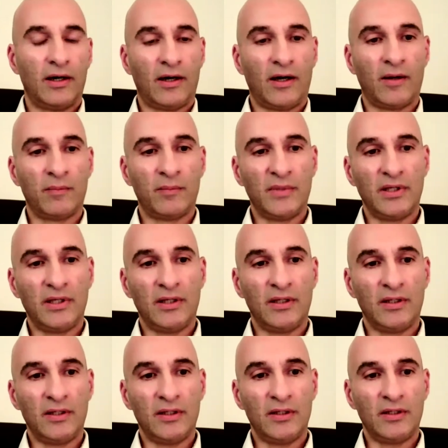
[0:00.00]
um,
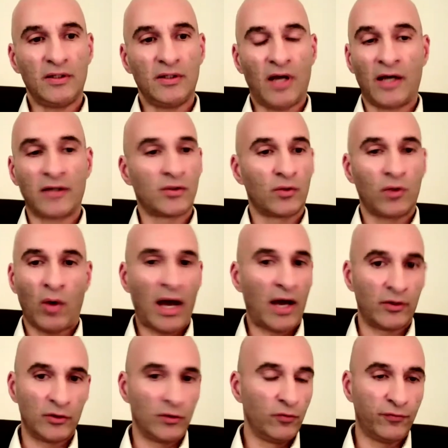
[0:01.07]
I don't know
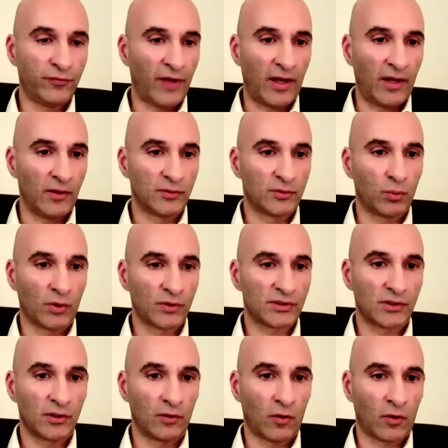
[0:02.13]
how you felt
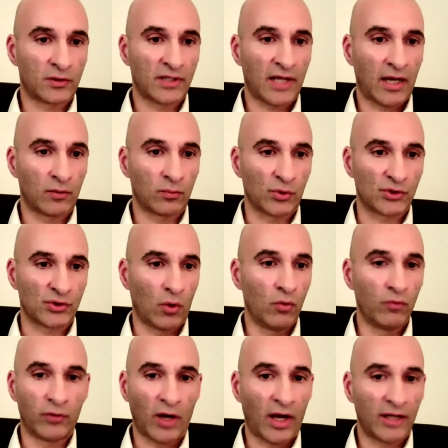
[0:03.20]
once the lockdown was
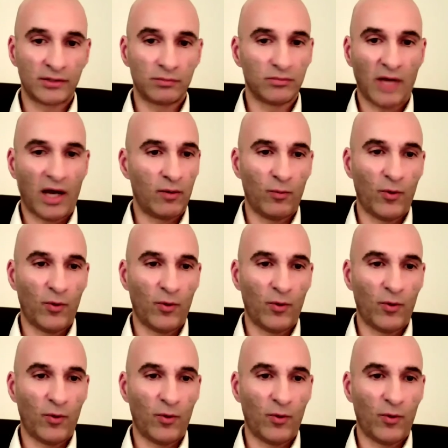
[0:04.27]
over. I, I